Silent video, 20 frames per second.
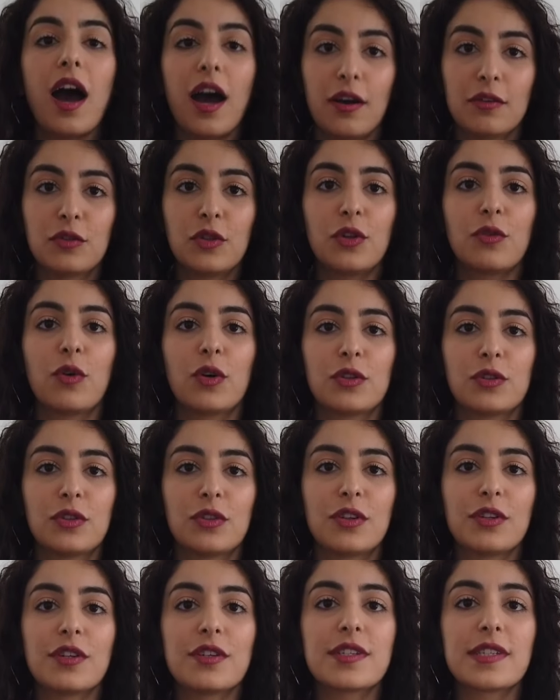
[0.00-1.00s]
how do you
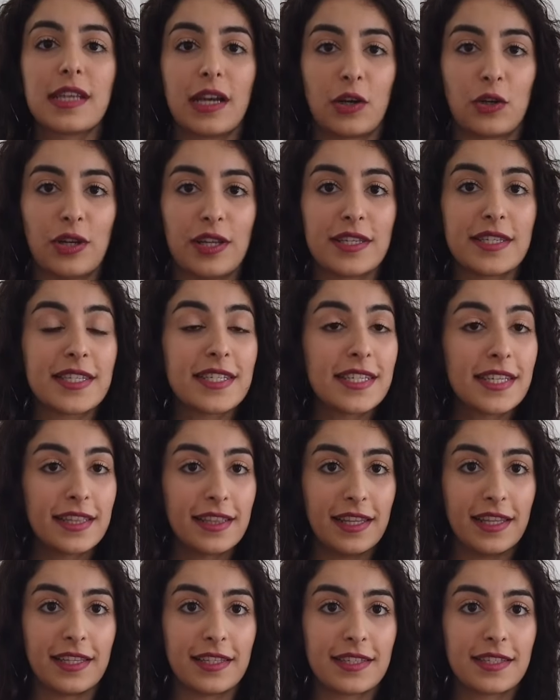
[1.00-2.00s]
water succulent
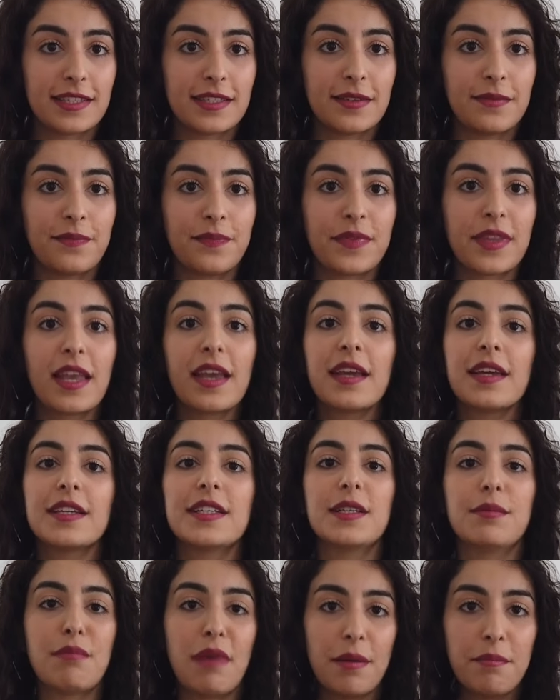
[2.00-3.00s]
seedlings?
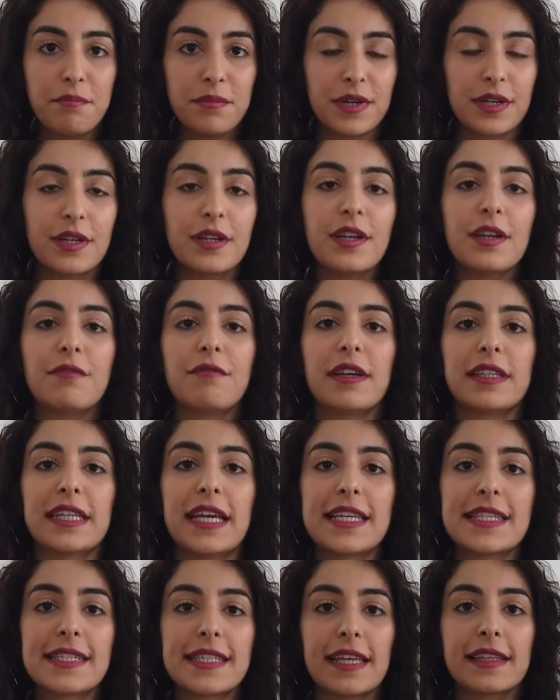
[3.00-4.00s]
Remember when
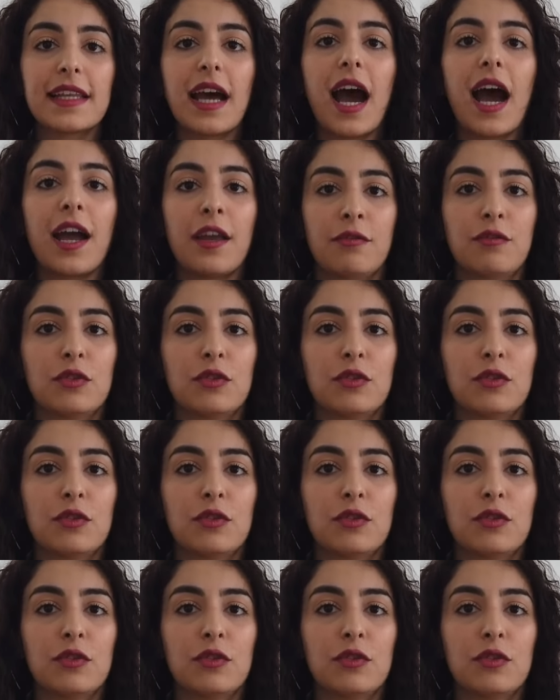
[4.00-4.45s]
I said I